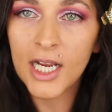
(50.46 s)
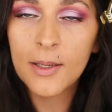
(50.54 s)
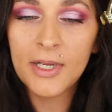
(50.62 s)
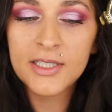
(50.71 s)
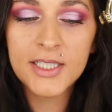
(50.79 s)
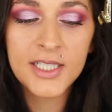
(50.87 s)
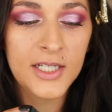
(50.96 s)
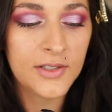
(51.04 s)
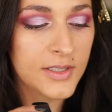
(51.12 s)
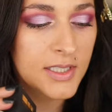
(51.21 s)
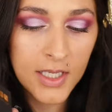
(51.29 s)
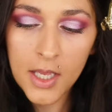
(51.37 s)
talk about
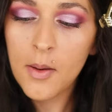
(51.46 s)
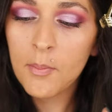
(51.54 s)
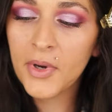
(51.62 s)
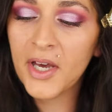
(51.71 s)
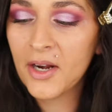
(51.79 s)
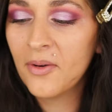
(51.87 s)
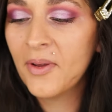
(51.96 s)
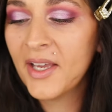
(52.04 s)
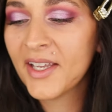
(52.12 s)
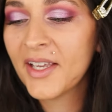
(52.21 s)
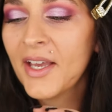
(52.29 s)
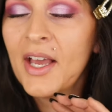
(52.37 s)
details, but I'm
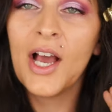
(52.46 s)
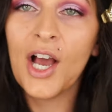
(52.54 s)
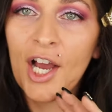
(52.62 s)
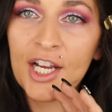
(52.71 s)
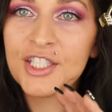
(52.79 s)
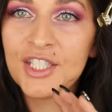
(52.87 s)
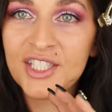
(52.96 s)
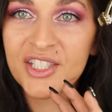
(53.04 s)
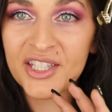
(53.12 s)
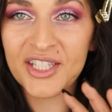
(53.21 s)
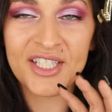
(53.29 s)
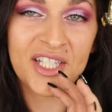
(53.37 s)
like, I just need to
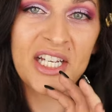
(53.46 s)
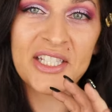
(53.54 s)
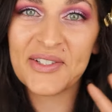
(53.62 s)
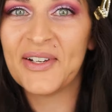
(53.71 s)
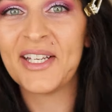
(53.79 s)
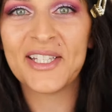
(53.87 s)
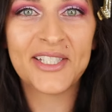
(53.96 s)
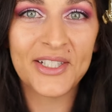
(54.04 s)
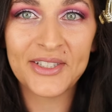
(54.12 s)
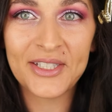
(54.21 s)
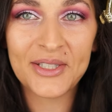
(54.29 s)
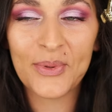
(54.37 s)
get this on so I can
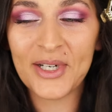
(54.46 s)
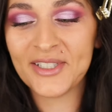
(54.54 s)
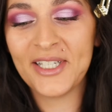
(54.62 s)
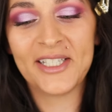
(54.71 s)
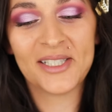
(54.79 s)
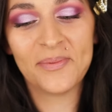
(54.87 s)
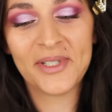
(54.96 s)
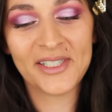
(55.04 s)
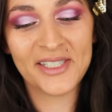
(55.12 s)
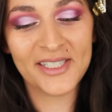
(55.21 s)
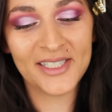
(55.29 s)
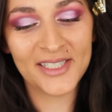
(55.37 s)
start this wear test,
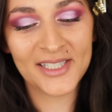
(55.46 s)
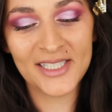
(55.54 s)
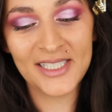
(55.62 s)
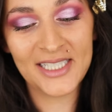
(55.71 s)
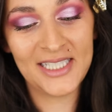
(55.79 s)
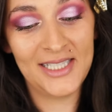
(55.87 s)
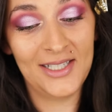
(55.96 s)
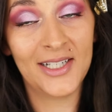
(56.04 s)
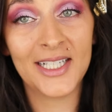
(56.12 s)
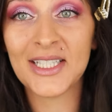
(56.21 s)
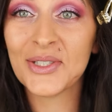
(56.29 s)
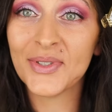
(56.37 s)
because it's
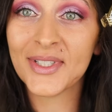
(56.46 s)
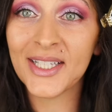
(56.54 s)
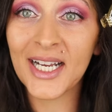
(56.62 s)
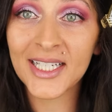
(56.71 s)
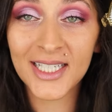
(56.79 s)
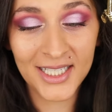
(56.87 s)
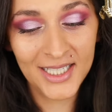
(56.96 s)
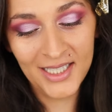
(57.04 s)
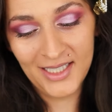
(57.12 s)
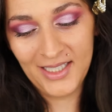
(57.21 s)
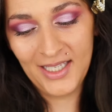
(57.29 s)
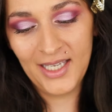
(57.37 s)
already 2 o'clock
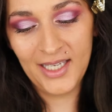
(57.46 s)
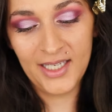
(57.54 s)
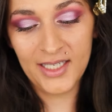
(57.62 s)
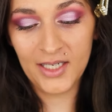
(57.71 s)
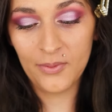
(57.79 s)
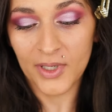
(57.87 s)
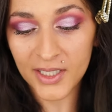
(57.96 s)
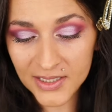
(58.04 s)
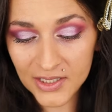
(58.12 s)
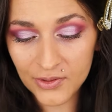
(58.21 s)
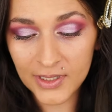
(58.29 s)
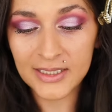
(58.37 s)
and I want
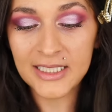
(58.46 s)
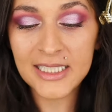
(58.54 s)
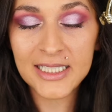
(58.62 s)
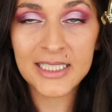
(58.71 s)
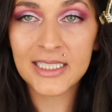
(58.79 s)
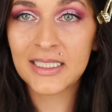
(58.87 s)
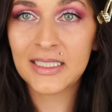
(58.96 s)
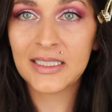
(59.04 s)
to do at least